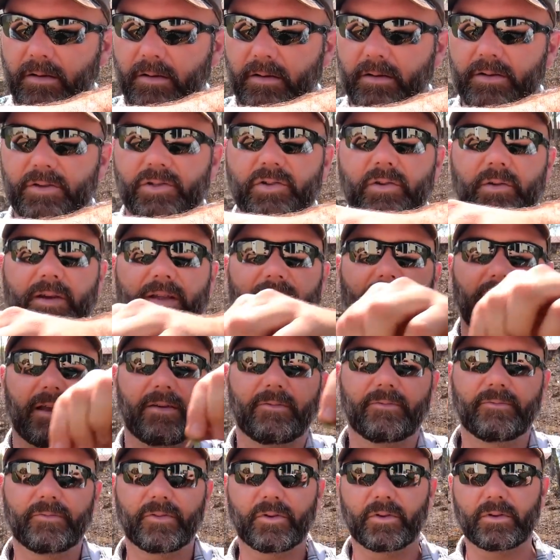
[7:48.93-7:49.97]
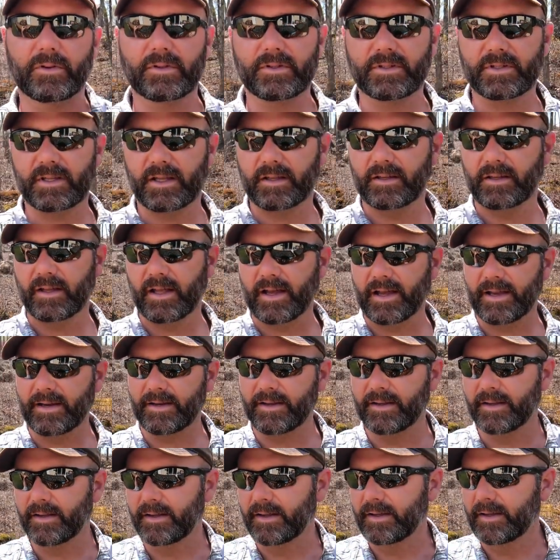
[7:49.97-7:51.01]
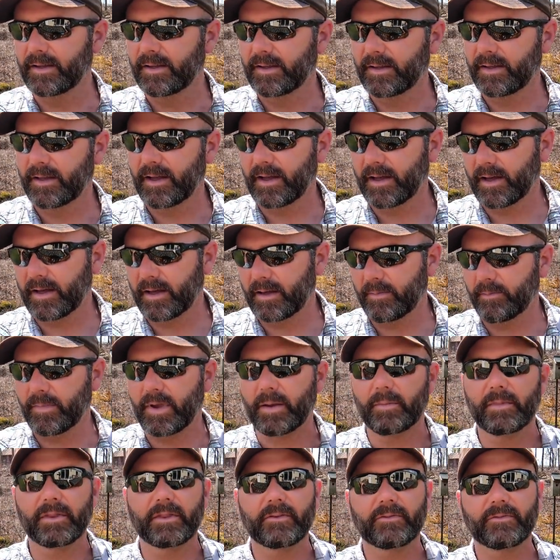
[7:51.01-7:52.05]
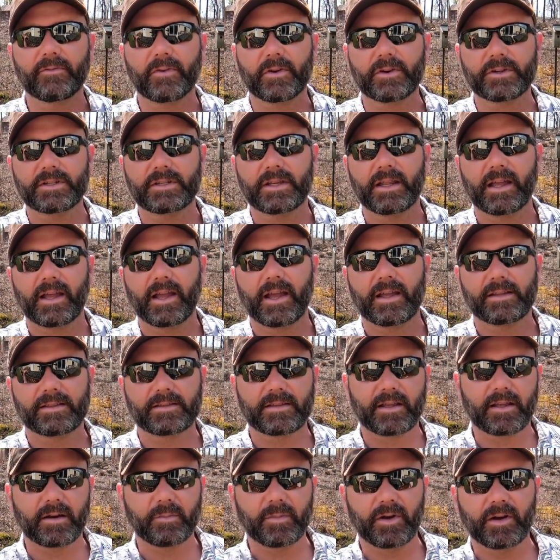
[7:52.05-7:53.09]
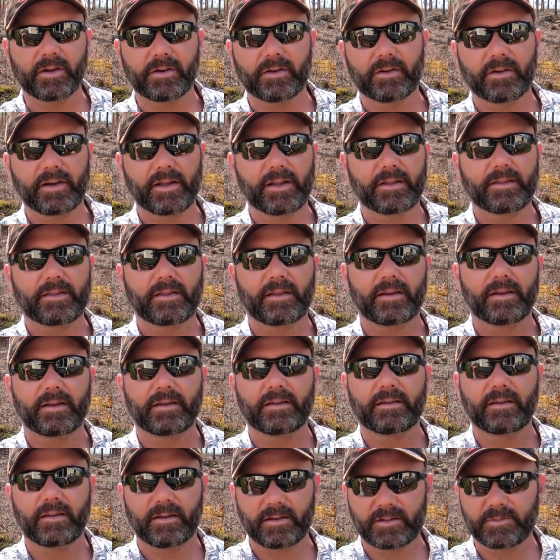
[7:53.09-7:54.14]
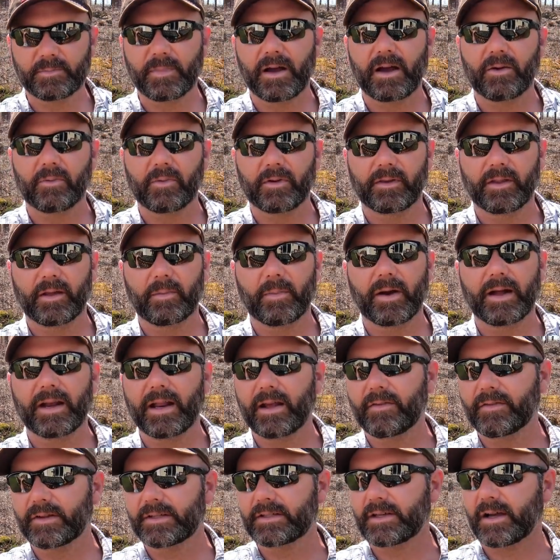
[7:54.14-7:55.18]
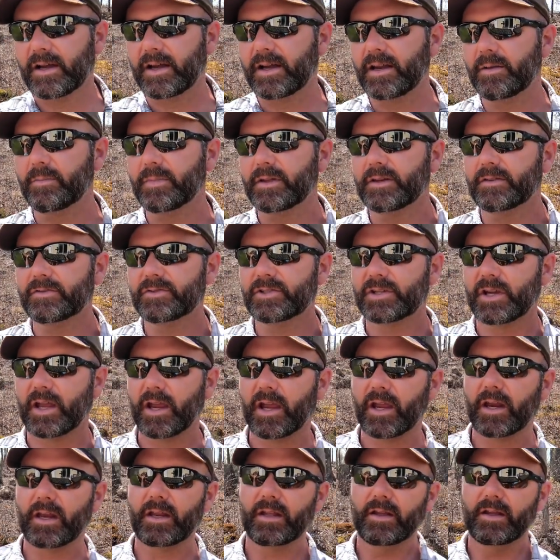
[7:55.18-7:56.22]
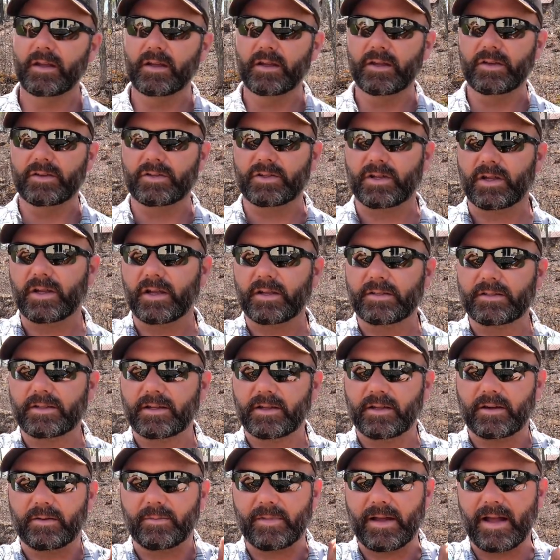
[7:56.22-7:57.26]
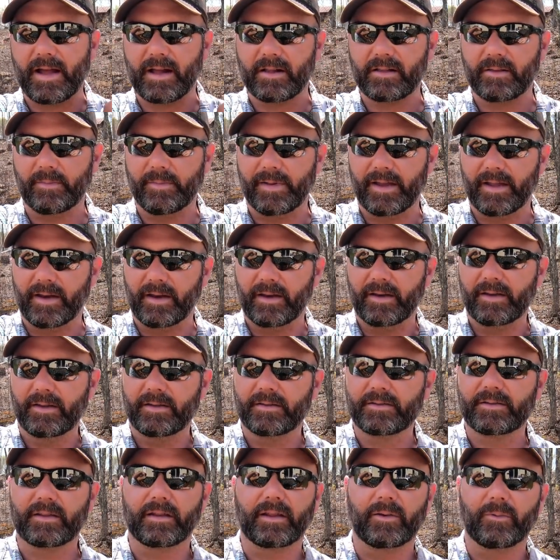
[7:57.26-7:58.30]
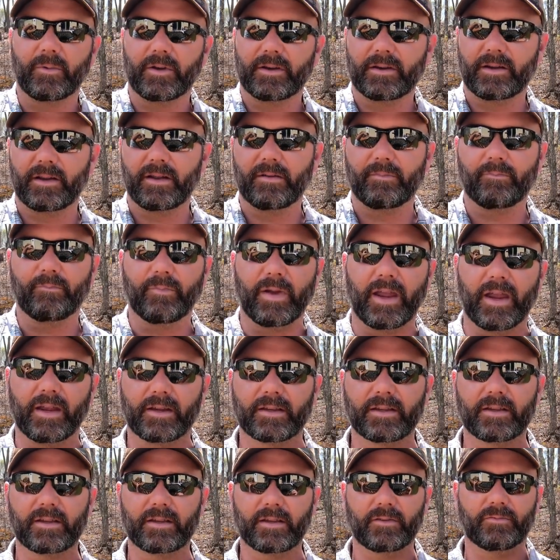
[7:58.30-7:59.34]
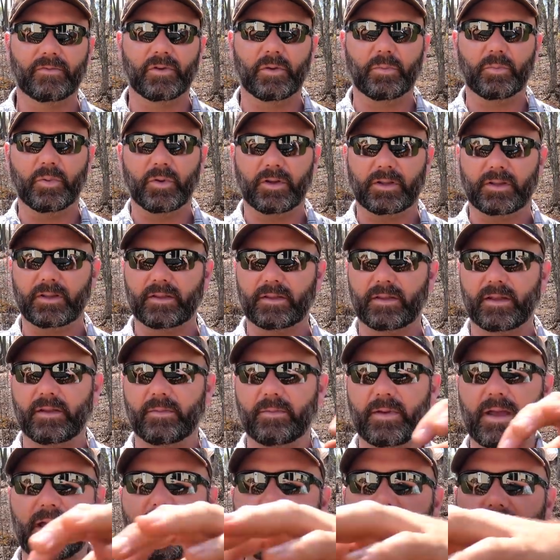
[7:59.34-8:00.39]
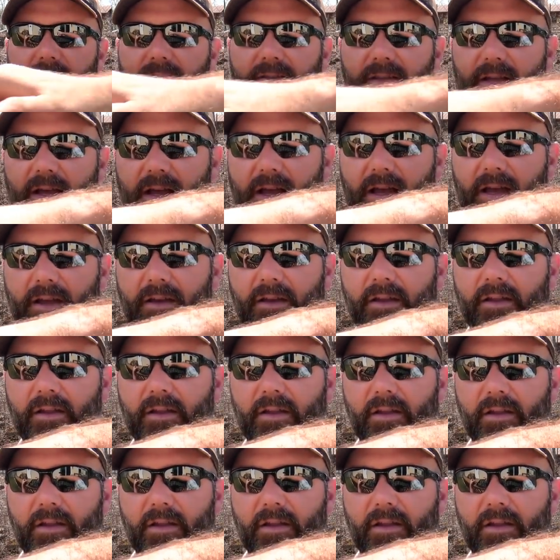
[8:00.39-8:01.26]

enjoying that full sunlight. Uh, maybe the first day I set them underneath a, a spot where they might have a tiny bit of shade just to get them acclimated so they wouldn't get baked. If you put them outside